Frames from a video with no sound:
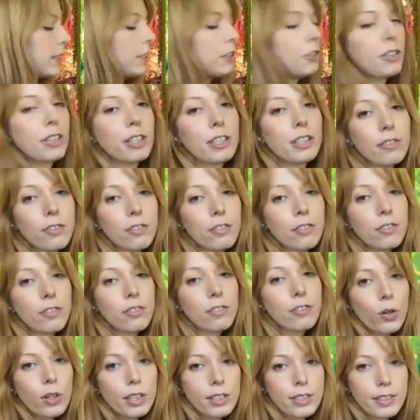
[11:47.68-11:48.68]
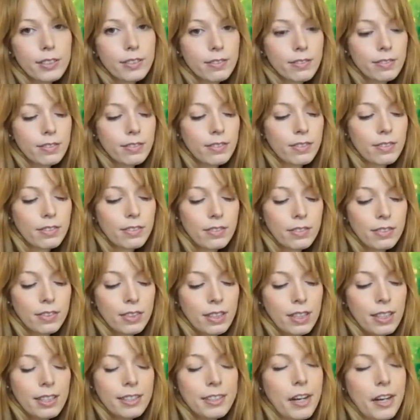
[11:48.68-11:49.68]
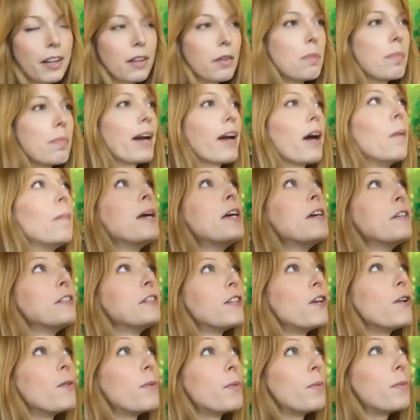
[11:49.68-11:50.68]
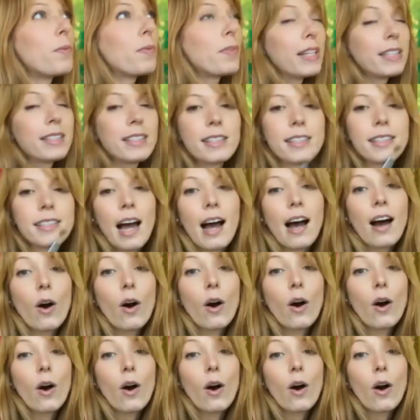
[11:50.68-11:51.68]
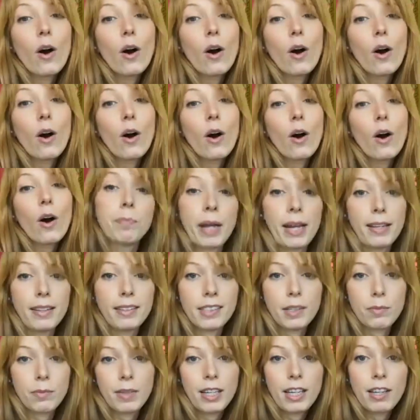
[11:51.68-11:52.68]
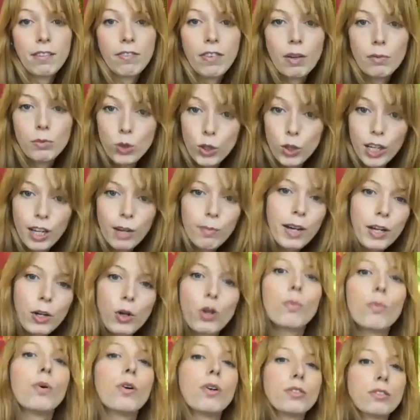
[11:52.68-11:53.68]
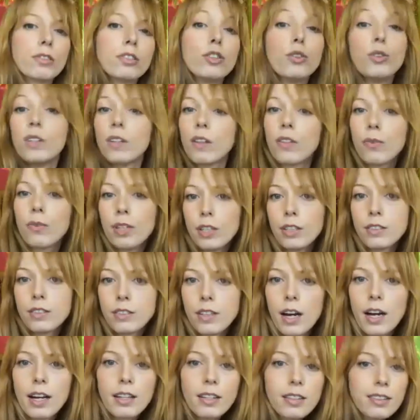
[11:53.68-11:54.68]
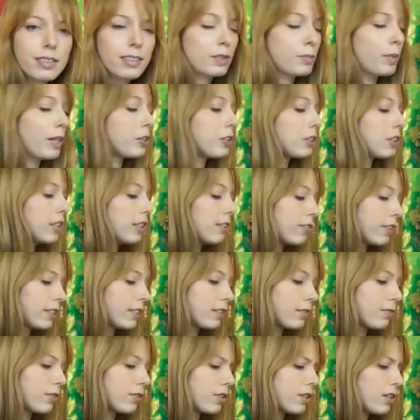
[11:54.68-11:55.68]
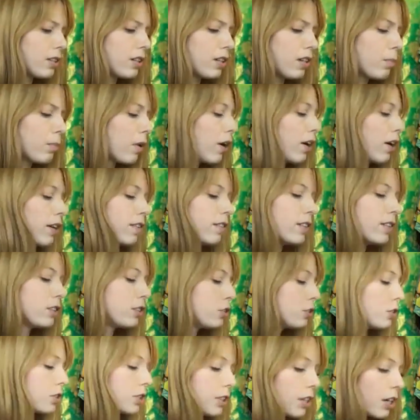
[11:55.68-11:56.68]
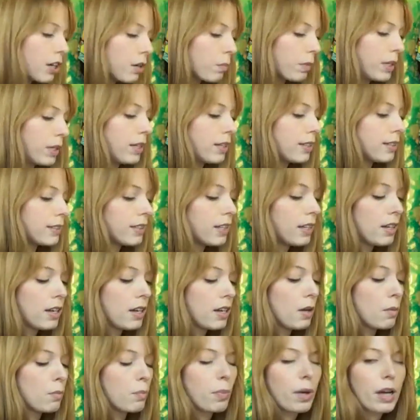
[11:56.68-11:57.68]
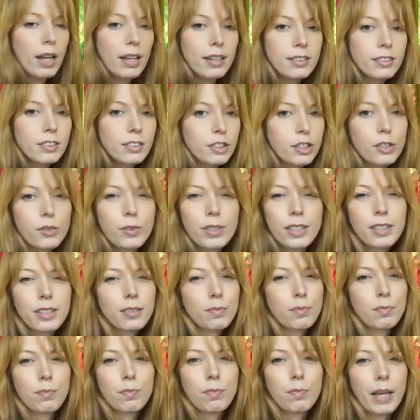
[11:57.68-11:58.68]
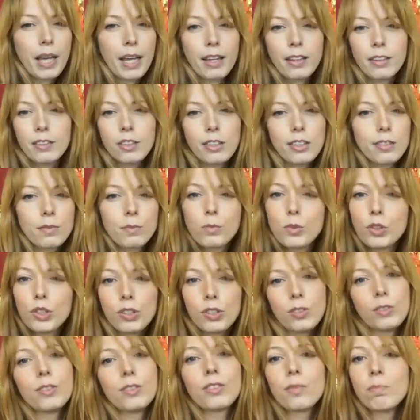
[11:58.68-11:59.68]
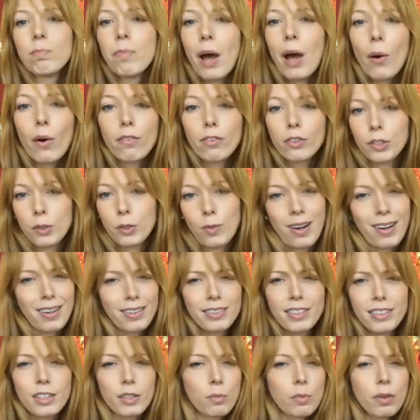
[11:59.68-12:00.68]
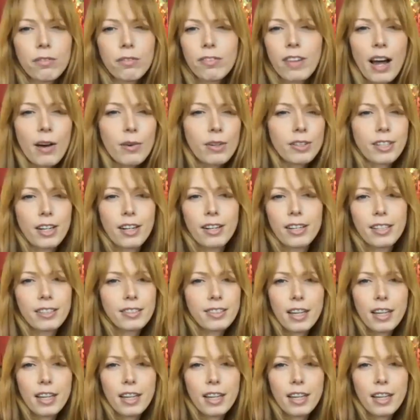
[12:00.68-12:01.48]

You can, of course, sorry, let me back up. So this is how I would paint something if I'm doing it in my normal 2D, 3D style, especially if it's for a part of a street art piece. But you can paint your shoes however you want, you know, put flowers on it,